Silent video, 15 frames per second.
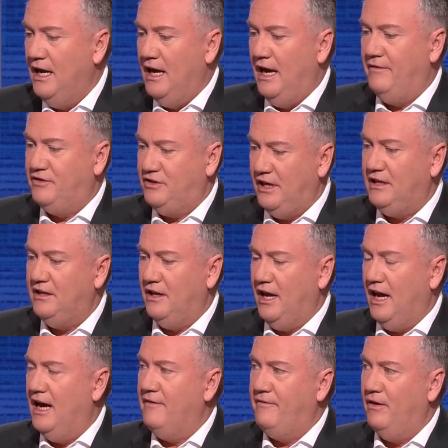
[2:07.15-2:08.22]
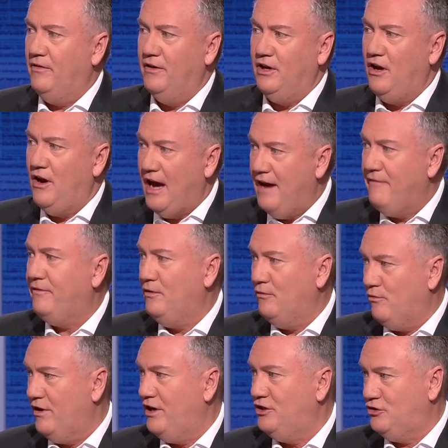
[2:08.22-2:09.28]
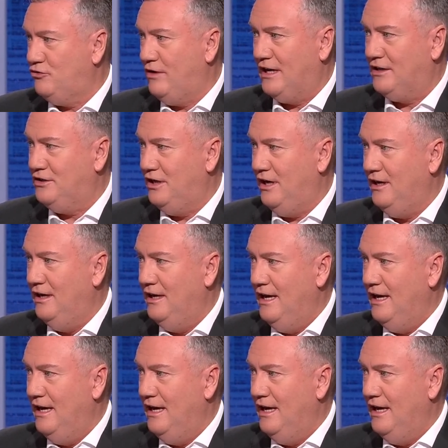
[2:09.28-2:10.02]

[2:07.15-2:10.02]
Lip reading: have said to the AFL that you have to restructure.